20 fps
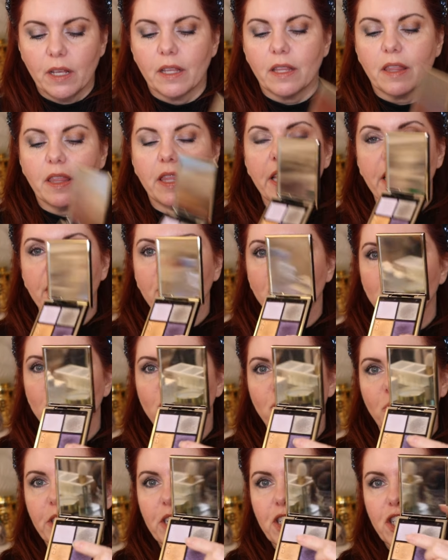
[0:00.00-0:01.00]
these
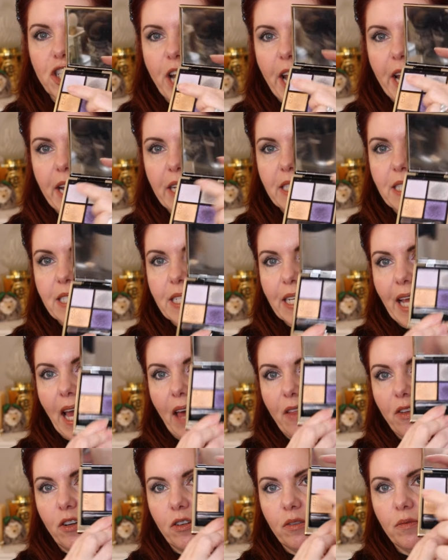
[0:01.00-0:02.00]
three shades
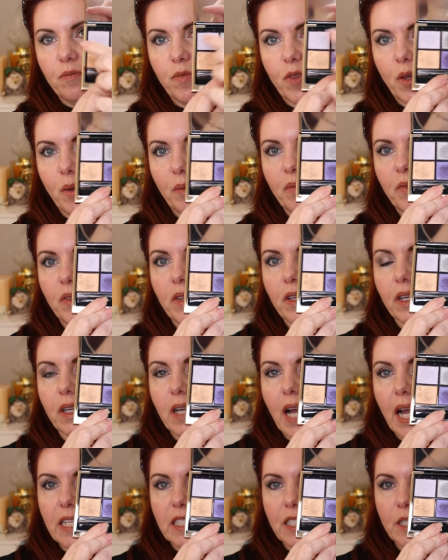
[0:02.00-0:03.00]
together, the,
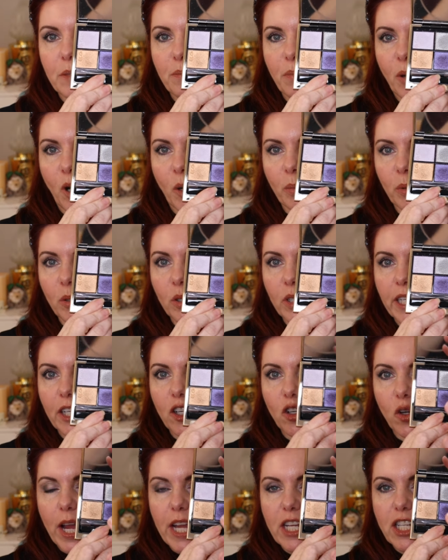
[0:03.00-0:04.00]
the icy purpley
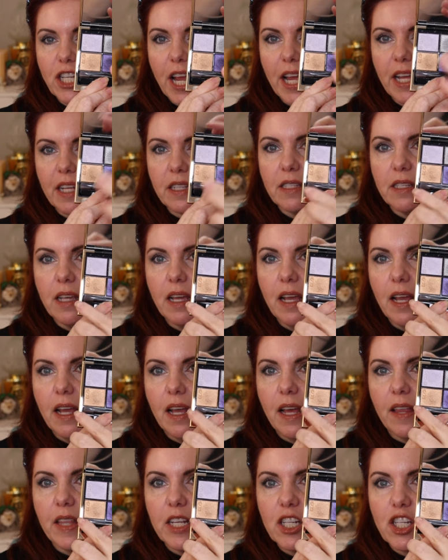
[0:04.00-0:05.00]
gray shades,
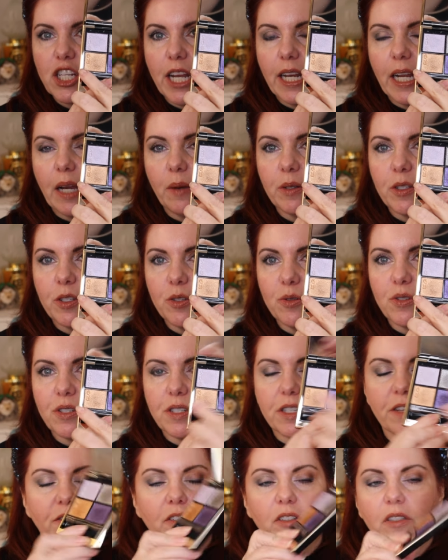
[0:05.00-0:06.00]
this shade I would use
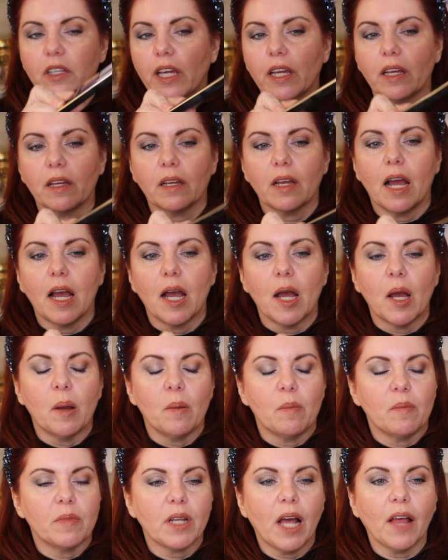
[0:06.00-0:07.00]
differently.
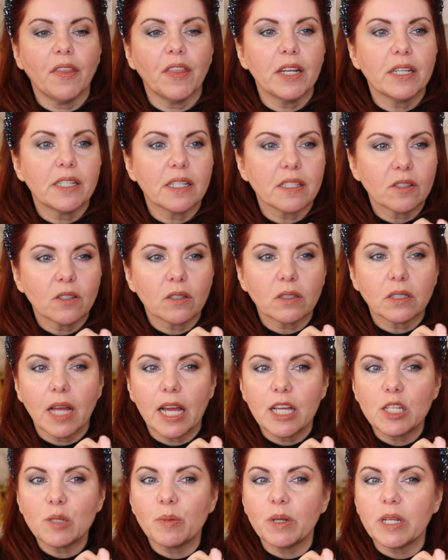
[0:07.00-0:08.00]
Um, not that it doesn't look
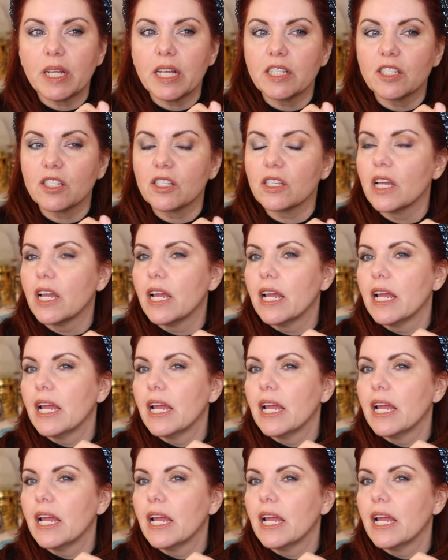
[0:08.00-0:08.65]
nice, but it's